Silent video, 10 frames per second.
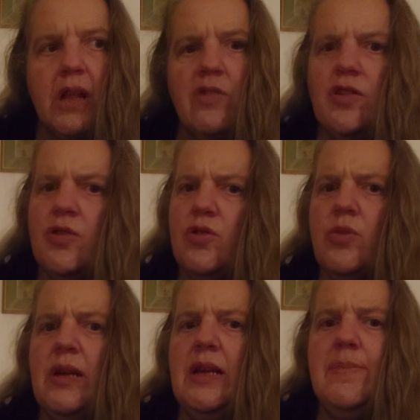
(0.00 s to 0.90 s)
So it's
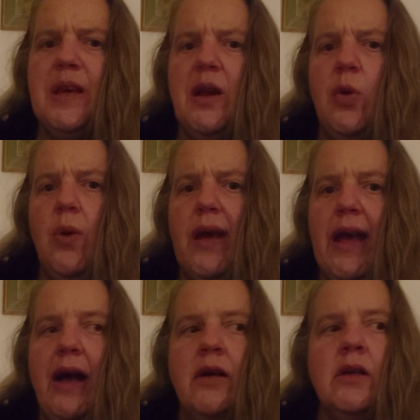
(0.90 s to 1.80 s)
really being
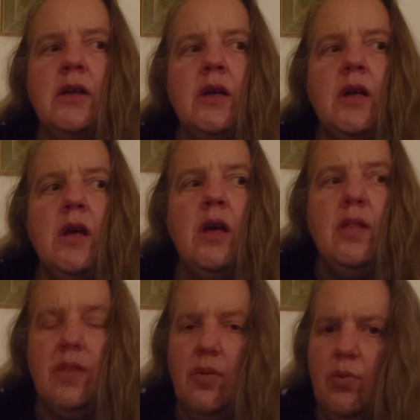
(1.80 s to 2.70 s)
aware
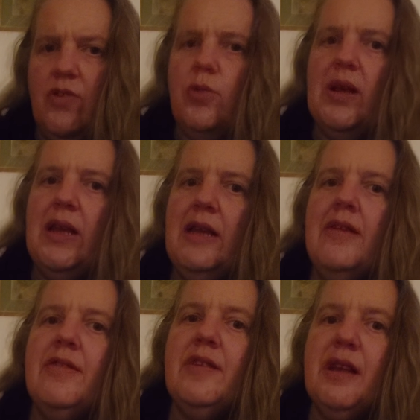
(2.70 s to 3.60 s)
that as we're
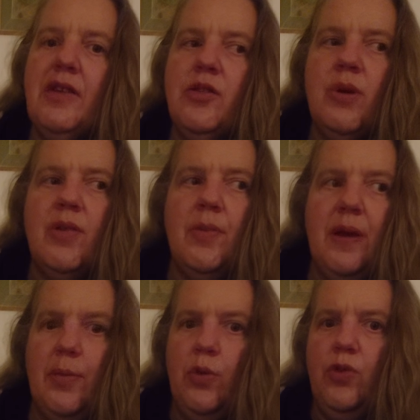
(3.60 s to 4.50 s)
listening to other
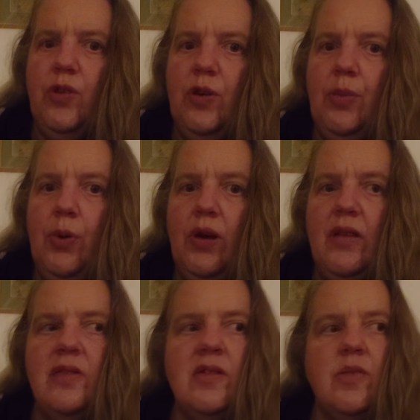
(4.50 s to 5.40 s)
people's viewpoints,